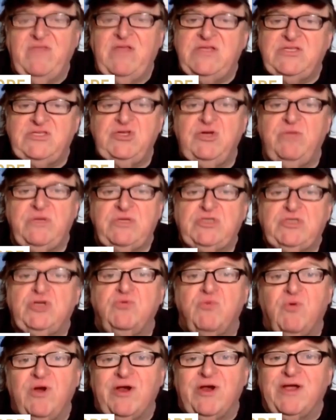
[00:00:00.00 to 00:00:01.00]
done so much
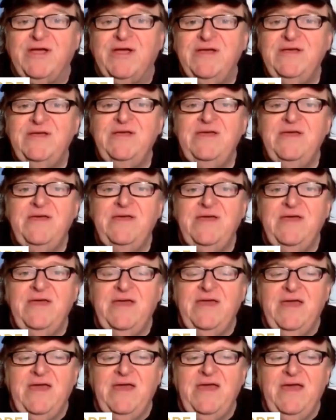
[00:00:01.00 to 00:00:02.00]
good work,
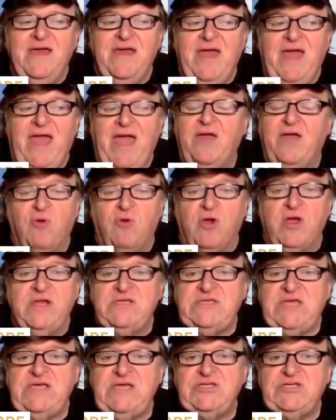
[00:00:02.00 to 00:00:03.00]
and
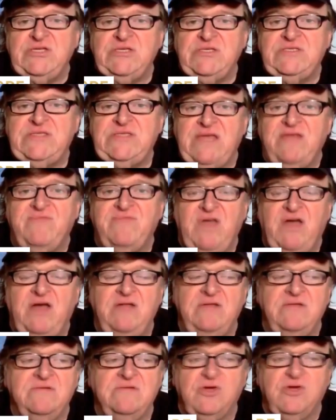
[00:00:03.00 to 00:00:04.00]
organizations that have
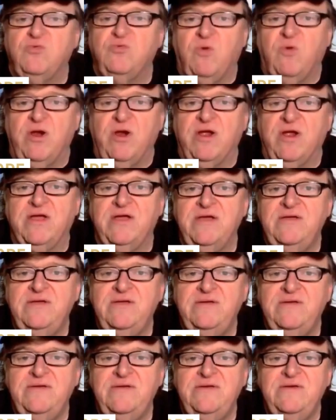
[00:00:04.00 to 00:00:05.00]
done good work,
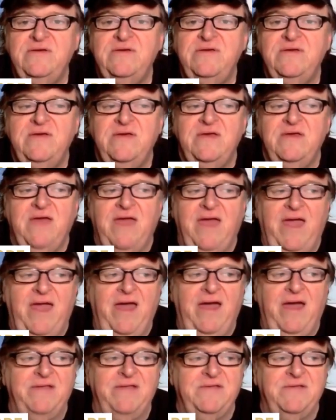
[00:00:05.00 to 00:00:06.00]

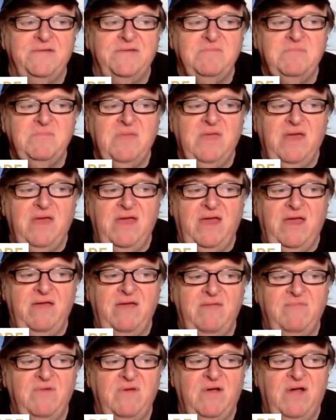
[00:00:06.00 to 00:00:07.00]
and
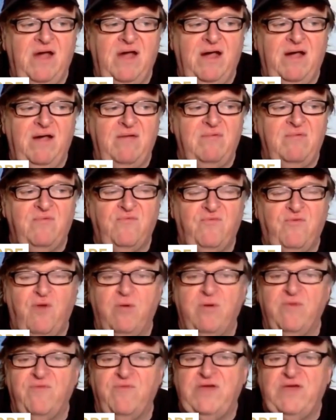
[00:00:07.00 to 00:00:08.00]
a
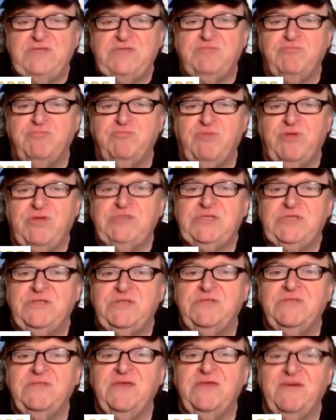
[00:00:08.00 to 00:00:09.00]
former vice
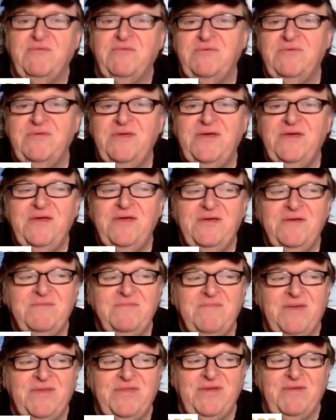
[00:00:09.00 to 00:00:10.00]
president that
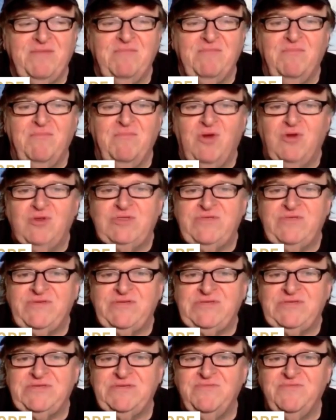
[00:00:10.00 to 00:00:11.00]
I think most of
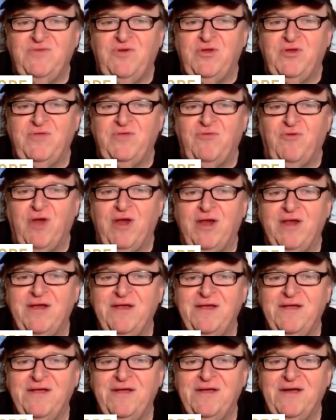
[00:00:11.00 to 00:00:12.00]
us voted for,
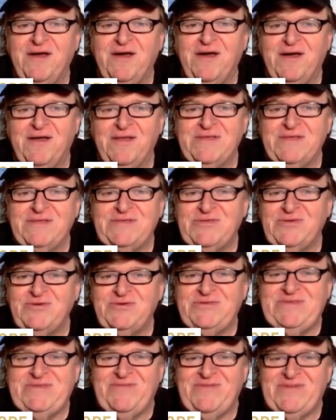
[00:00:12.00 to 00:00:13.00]
at least
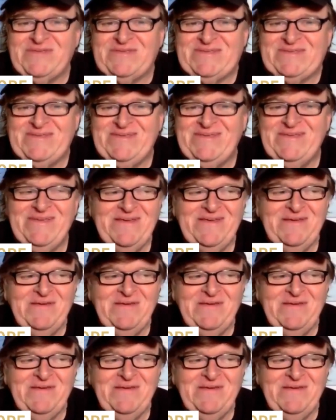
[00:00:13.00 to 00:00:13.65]
those of us.